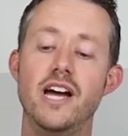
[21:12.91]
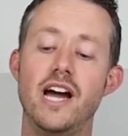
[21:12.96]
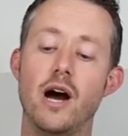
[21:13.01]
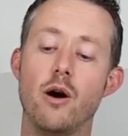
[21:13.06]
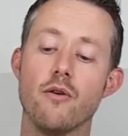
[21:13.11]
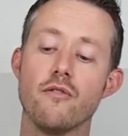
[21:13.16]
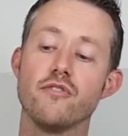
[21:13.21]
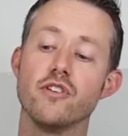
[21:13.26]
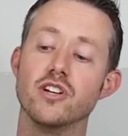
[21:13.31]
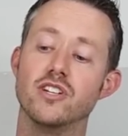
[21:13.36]

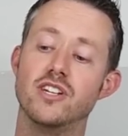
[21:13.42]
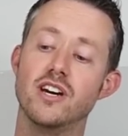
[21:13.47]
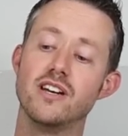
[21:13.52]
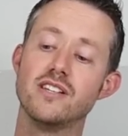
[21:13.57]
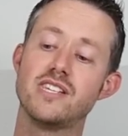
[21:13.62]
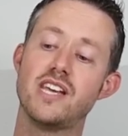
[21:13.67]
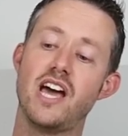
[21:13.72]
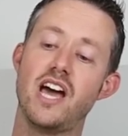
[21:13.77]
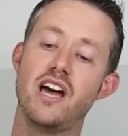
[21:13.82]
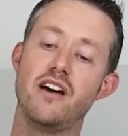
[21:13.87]
However, it
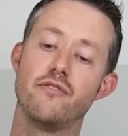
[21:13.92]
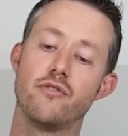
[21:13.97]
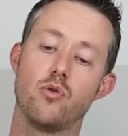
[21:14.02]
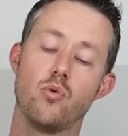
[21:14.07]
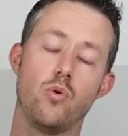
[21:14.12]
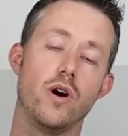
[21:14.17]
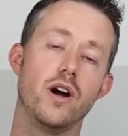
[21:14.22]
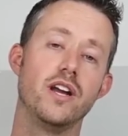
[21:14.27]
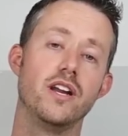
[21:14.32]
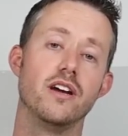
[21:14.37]
does have
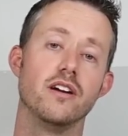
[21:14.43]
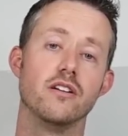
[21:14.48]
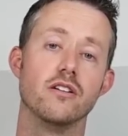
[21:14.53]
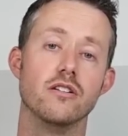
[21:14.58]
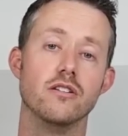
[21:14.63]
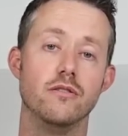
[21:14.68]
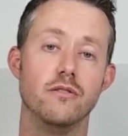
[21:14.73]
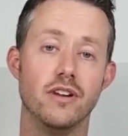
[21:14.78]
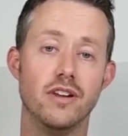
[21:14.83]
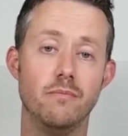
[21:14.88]
quite a
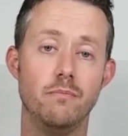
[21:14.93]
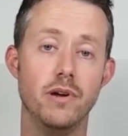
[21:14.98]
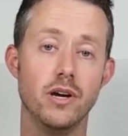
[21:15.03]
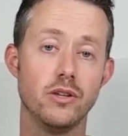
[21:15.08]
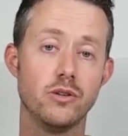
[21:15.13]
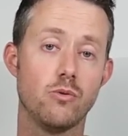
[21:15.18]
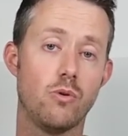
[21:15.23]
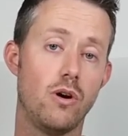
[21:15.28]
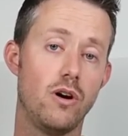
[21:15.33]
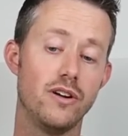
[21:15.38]
good
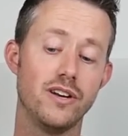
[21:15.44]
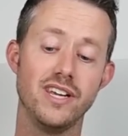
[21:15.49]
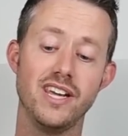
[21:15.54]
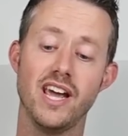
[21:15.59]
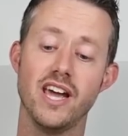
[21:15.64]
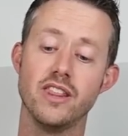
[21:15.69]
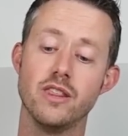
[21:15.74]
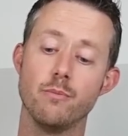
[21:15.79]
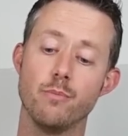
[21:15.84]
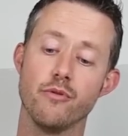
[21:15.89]
build
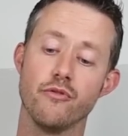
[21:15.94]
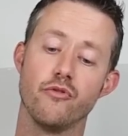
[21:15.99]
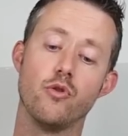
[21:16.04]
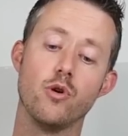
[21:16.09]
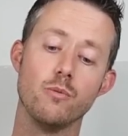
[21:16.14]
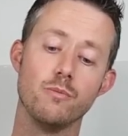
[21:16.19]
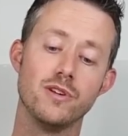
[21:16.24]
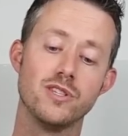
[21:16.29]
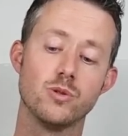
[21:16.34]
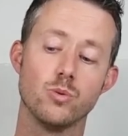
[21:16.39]
quality and the
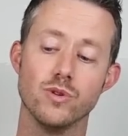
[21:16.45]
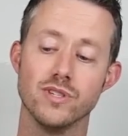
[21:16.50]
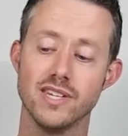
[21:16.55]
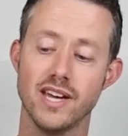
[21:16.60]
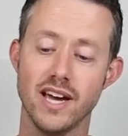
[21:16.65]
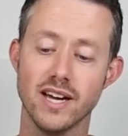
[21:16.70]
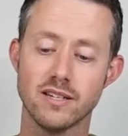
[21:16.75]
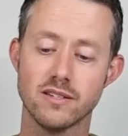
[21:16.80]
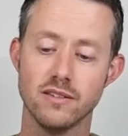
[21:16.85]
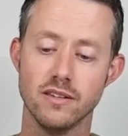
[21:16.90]
performance was
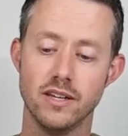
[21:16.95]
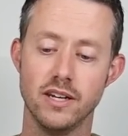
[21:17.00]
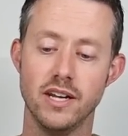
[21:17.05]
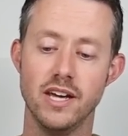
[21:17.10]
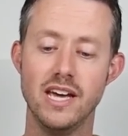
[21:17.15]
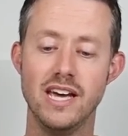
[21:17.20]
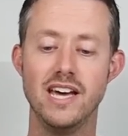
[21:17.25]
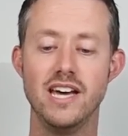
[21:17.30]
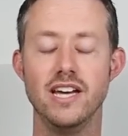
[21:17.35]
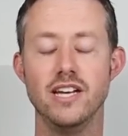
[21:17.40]
excellent.